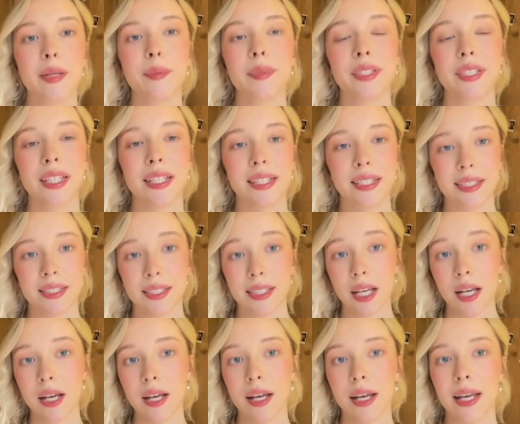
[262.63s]
is
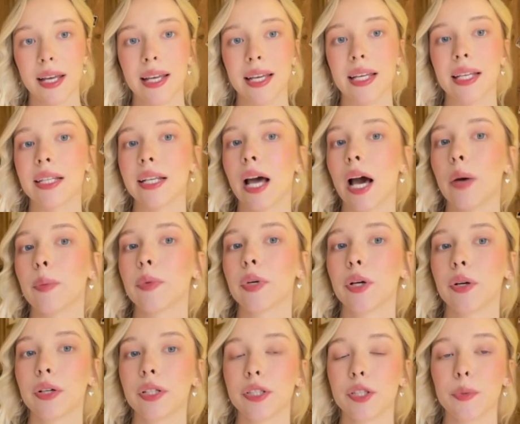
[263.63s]
Alisa, and I'm
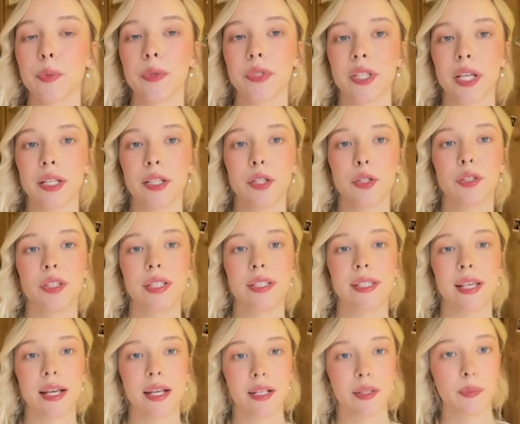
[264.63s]
going to present you the
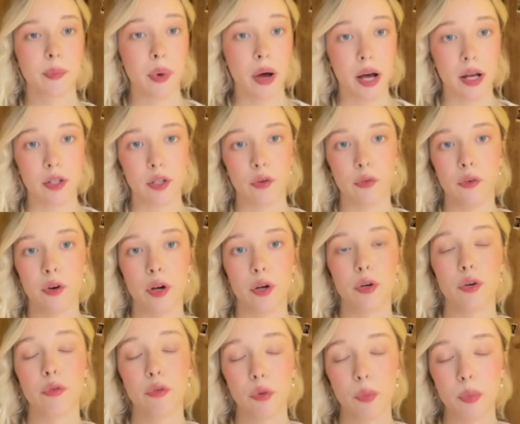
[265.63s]
second part of our
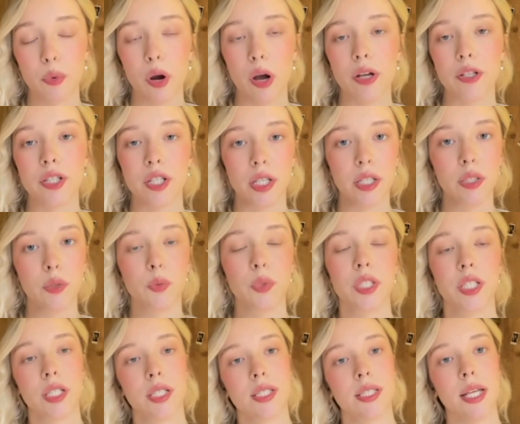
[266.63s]
group project,
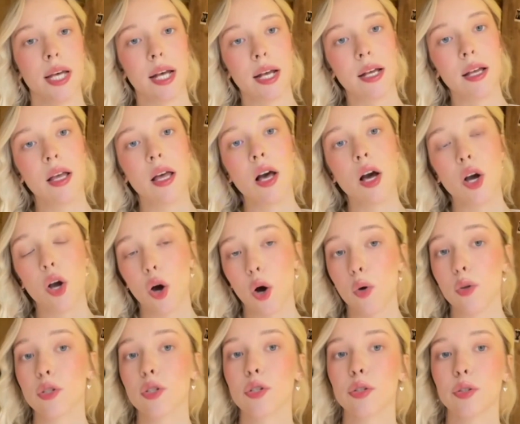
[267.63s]
which is the causal